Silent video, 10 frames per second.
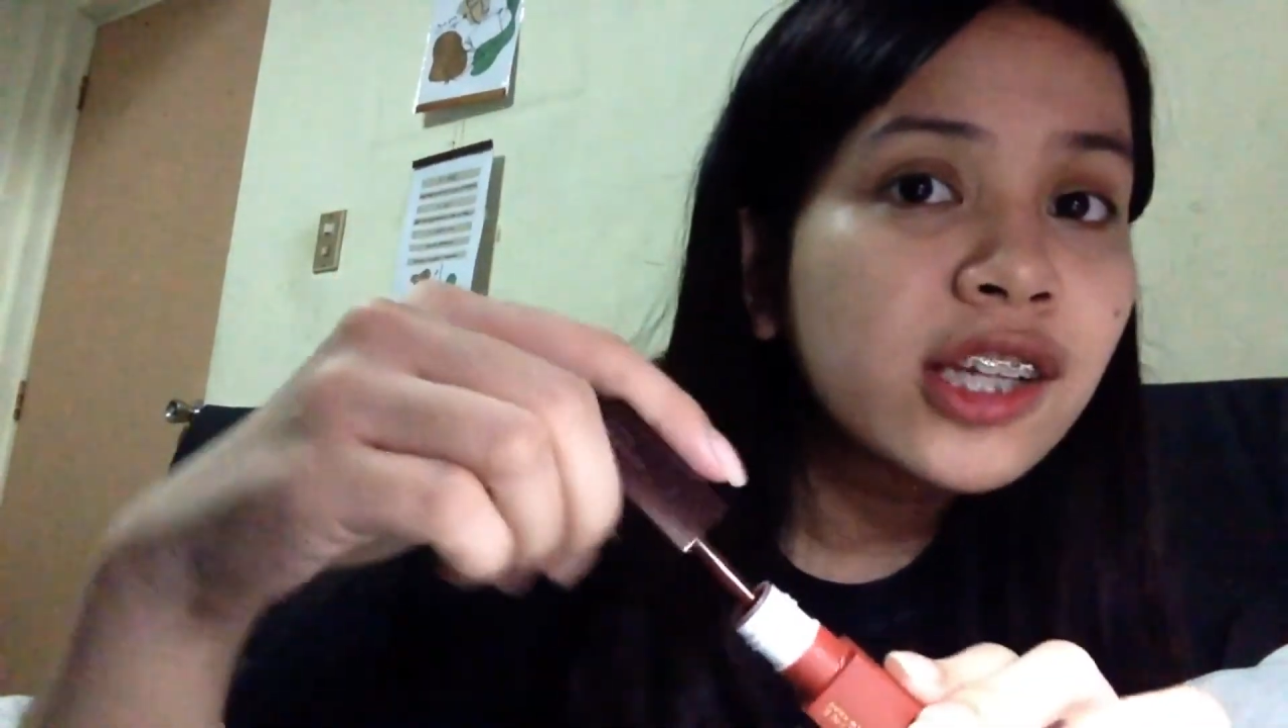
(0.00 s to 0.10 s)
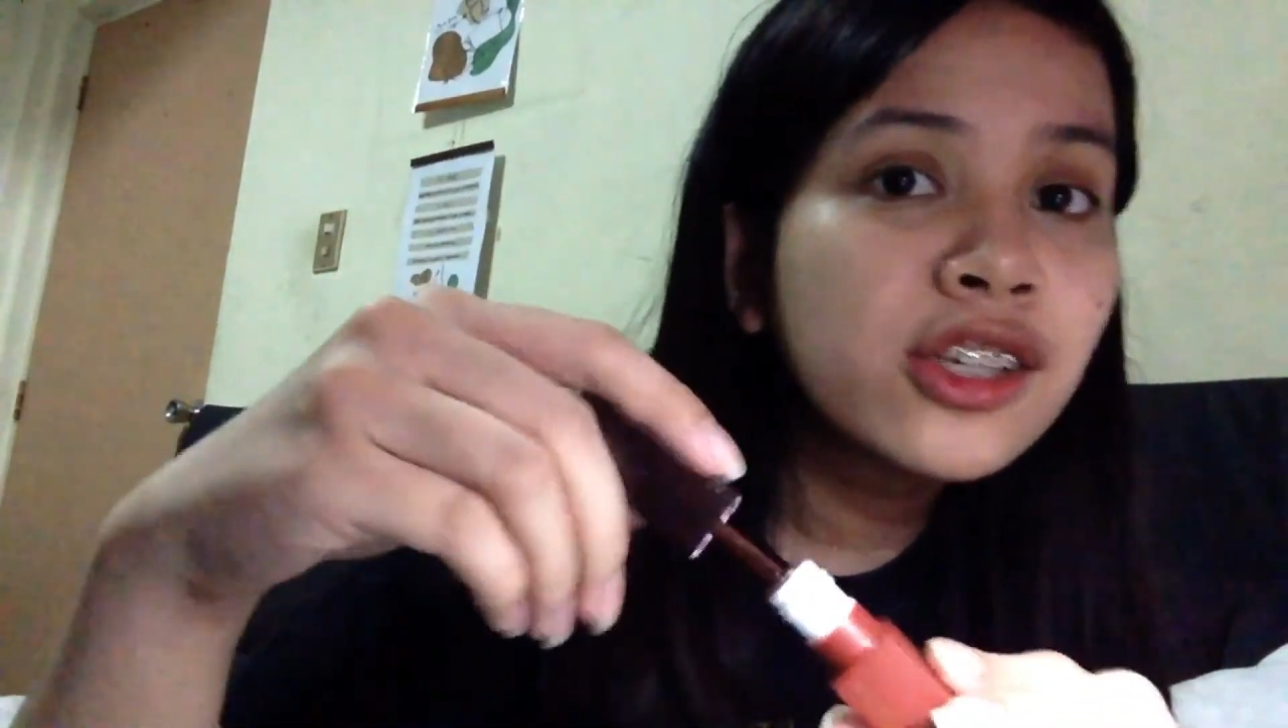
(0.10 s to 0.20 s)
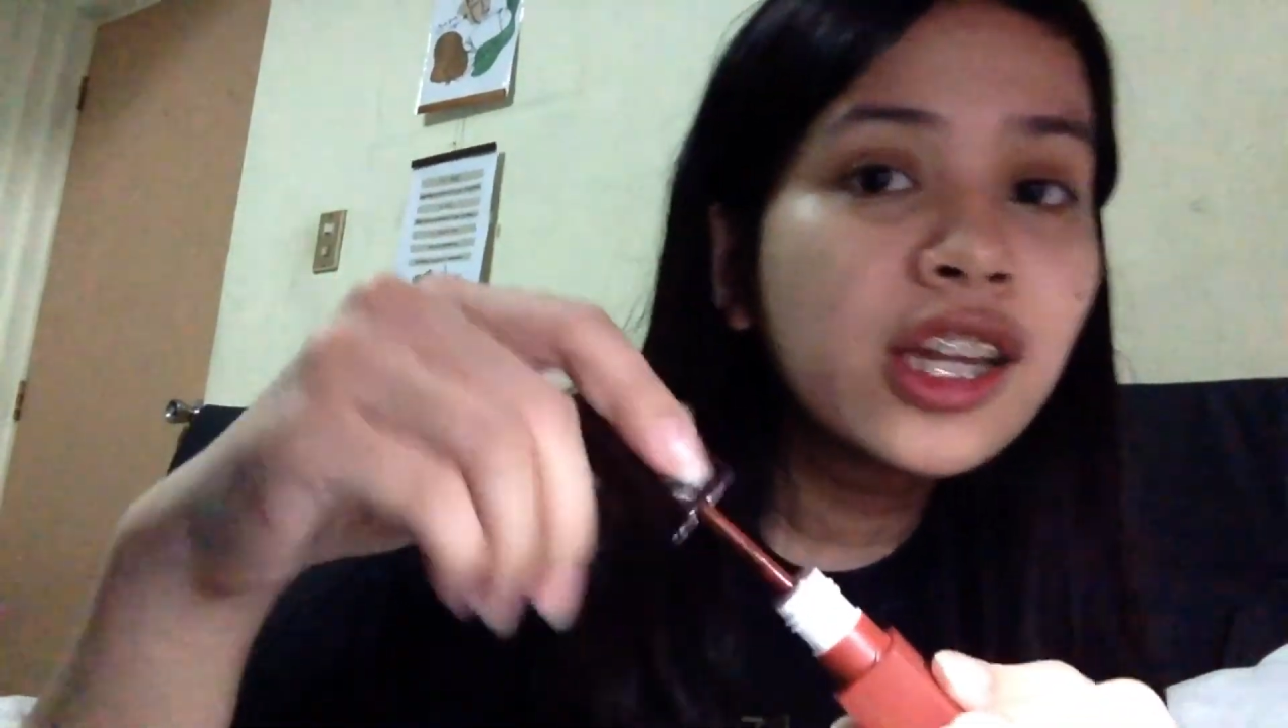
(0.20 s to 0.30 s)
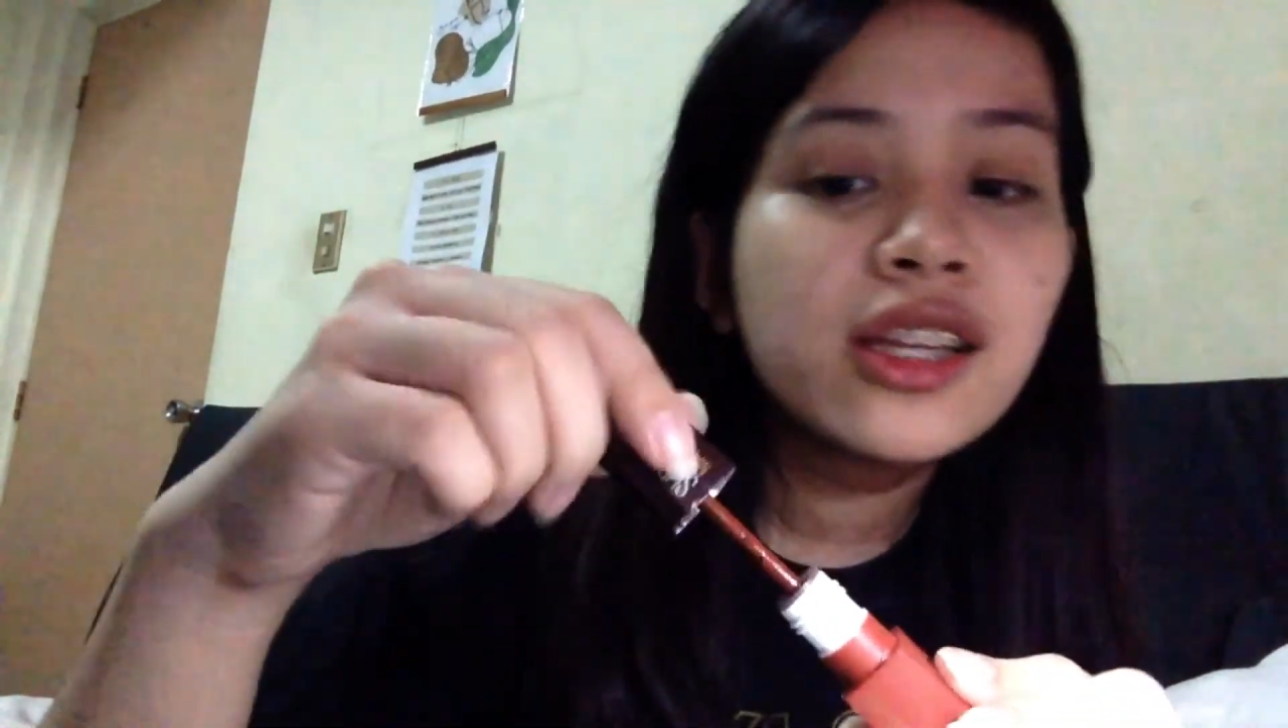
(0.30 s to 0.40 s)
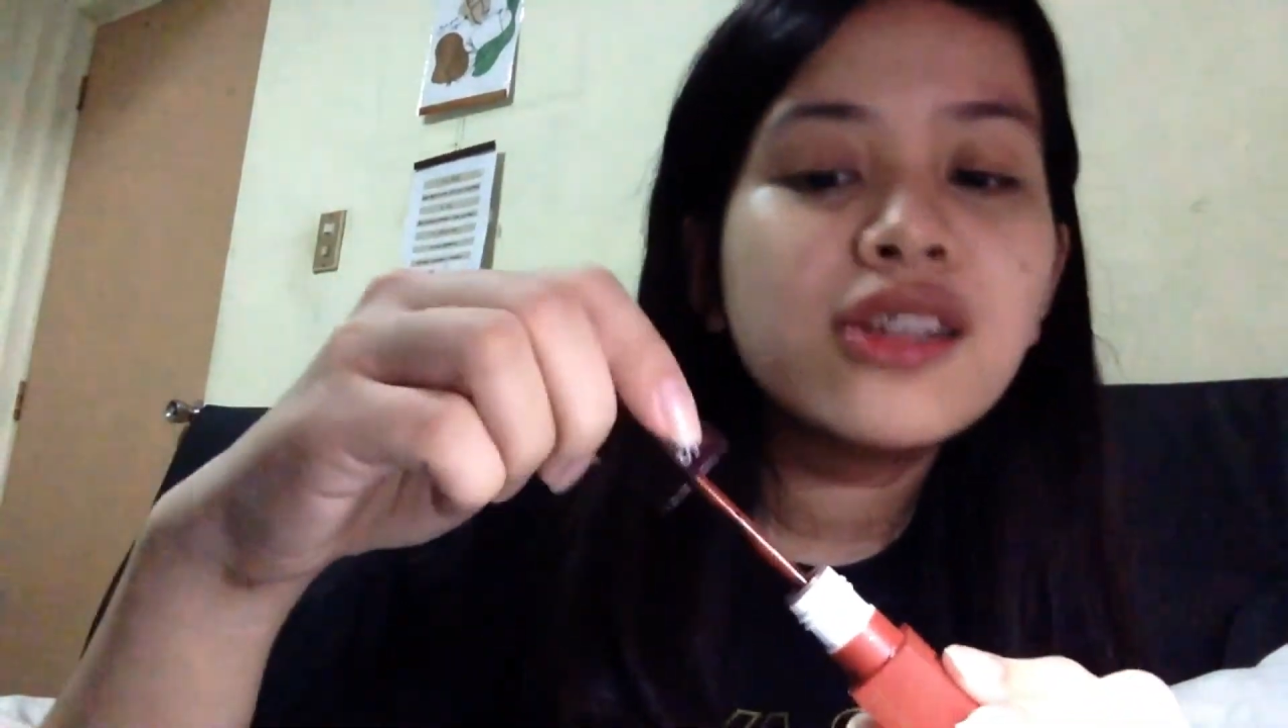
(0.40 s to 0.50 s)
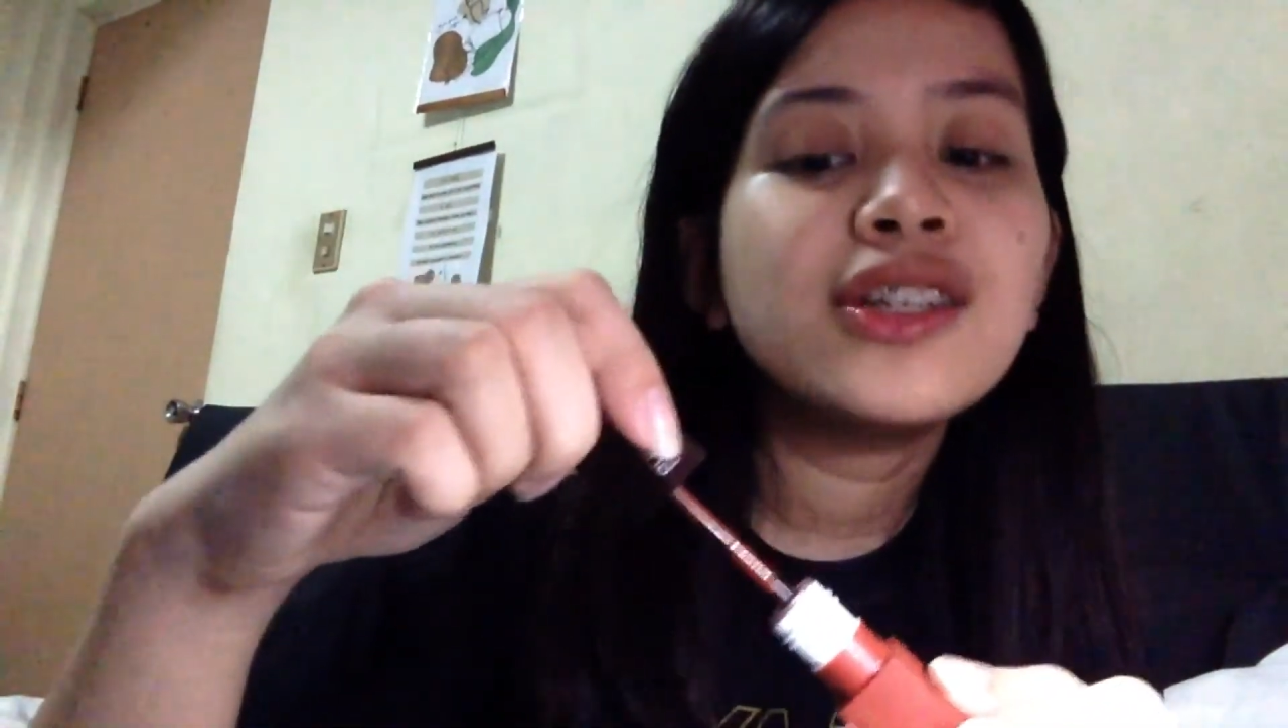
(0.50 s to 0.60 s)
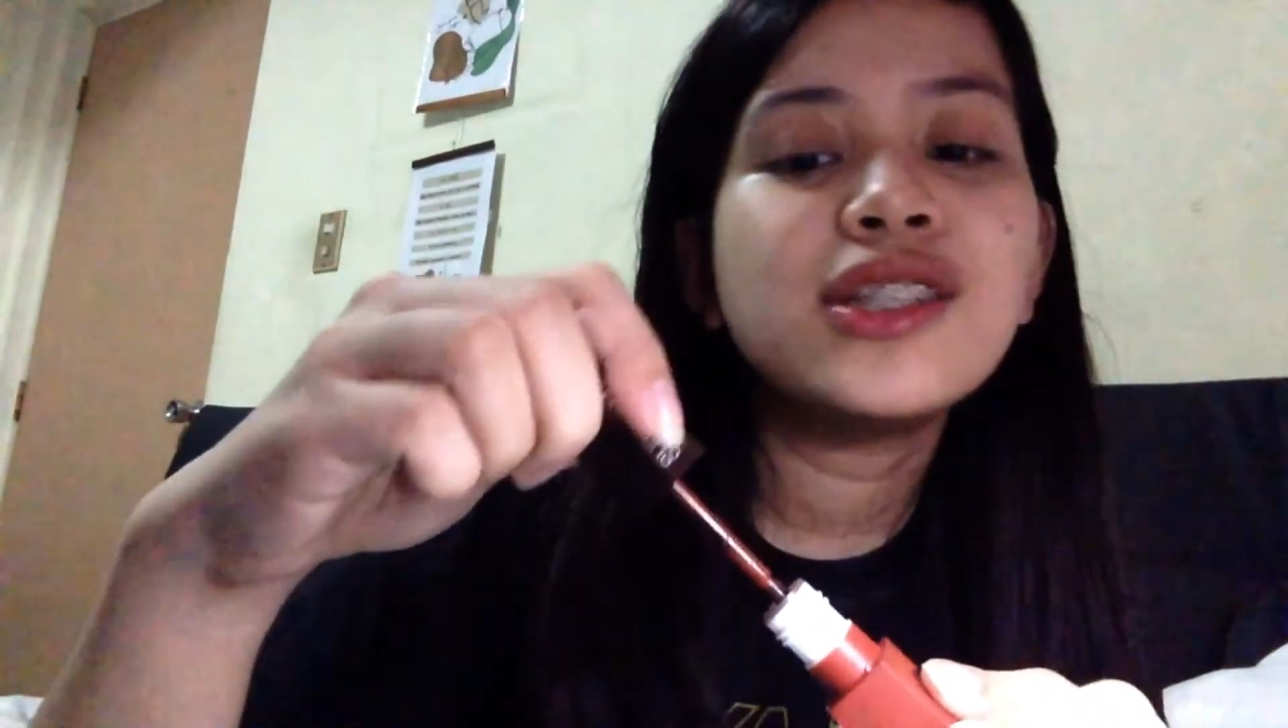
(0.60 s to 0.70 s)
check nyo na din